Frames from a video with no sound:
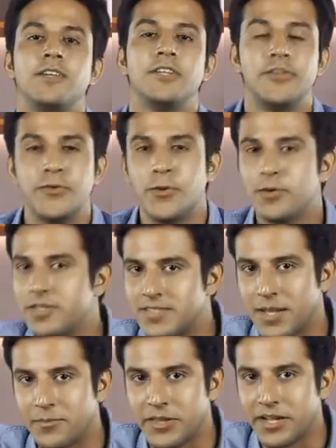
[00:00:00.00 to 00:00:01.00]
Did you notice
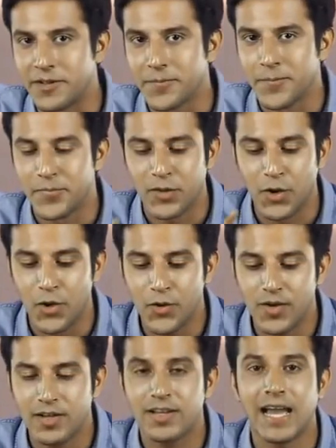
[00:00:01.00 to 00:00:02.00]
something?
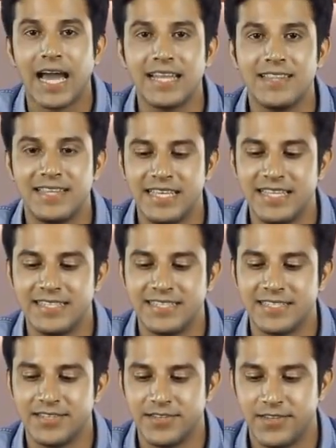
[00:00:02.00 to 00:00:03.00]
Look at
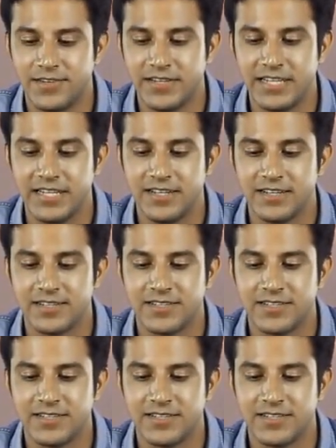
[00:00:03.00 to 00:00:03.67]
these three